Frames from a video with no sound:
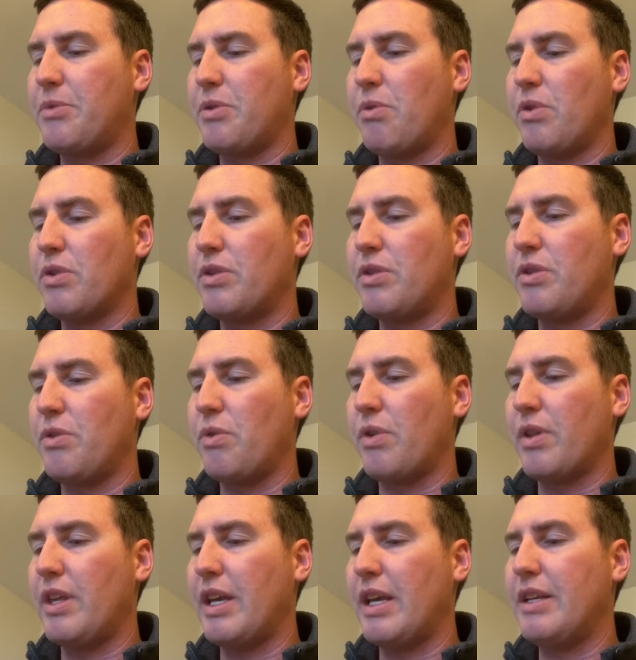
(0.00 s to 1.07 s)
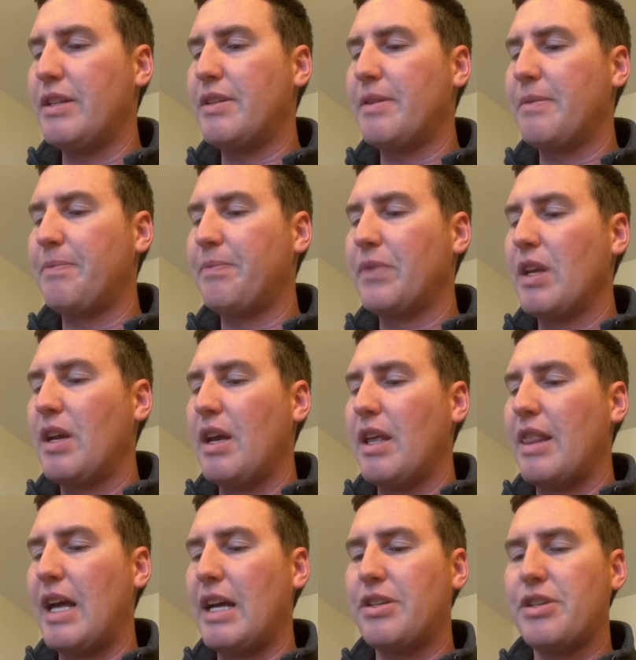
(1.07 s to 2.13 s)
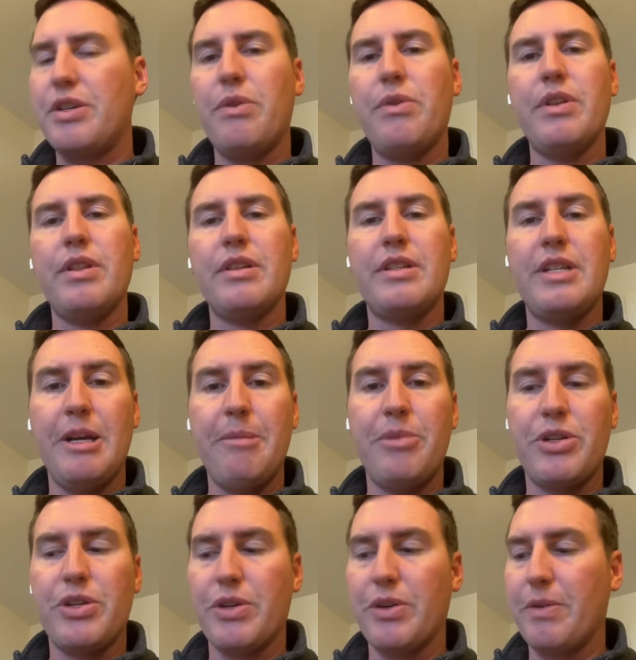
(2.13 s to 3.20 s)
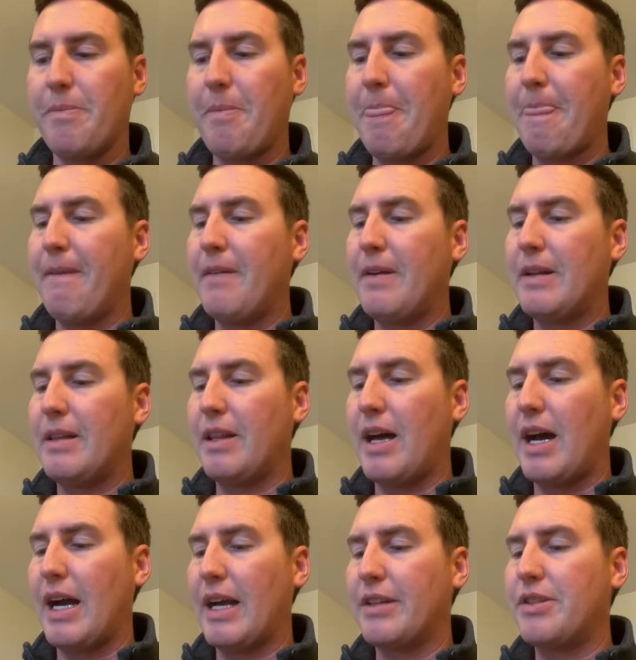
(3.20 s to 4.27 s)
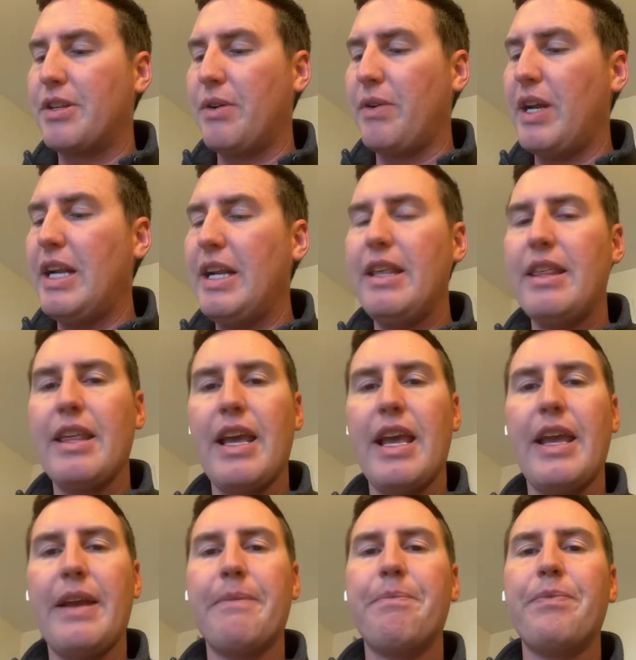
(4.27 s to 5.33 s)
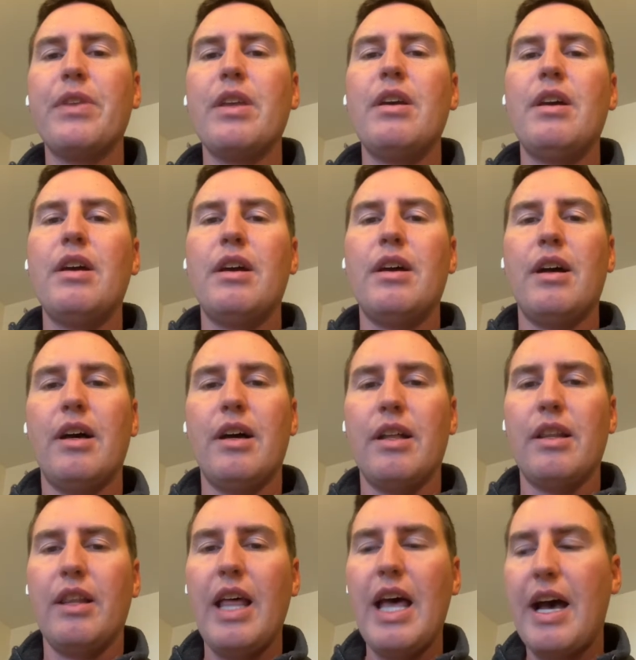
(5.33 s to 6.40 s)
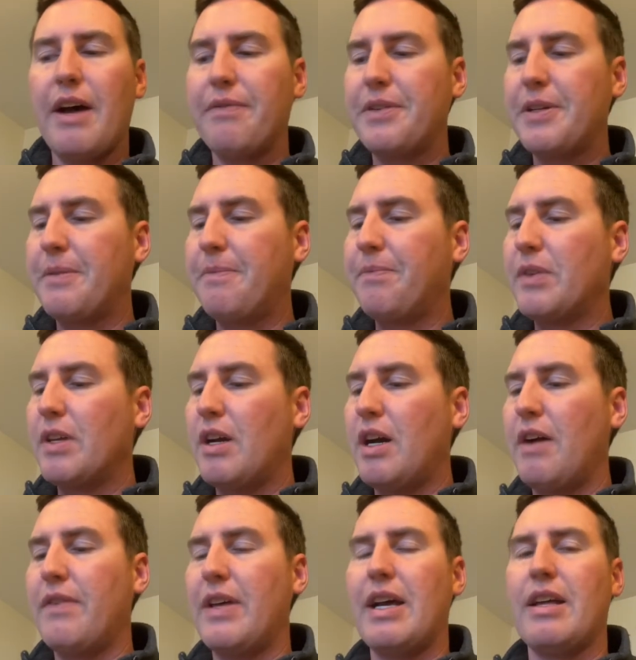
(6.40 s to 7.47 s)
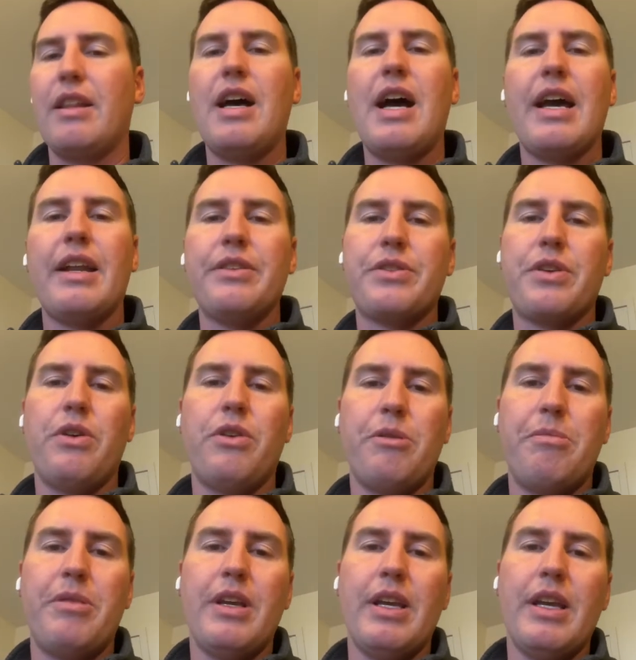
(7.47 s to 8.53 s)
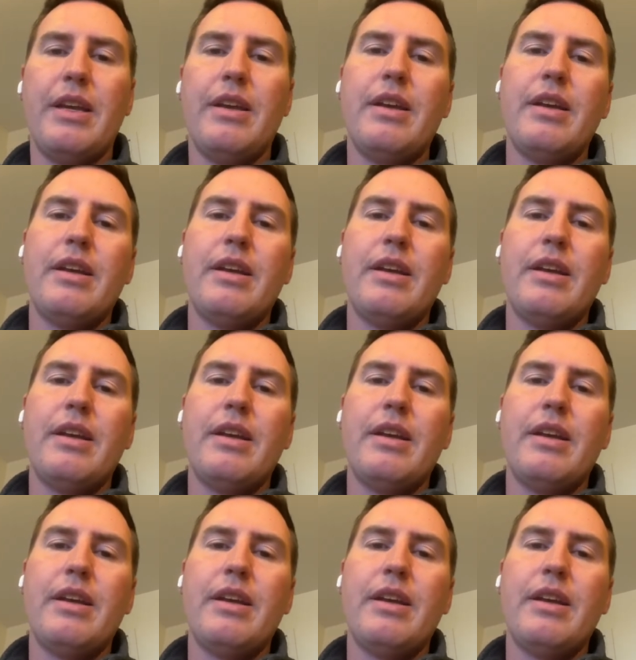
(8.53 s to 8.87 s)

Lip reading: towards the northeast, that's showing the temperature line. So anything left of that line is going to be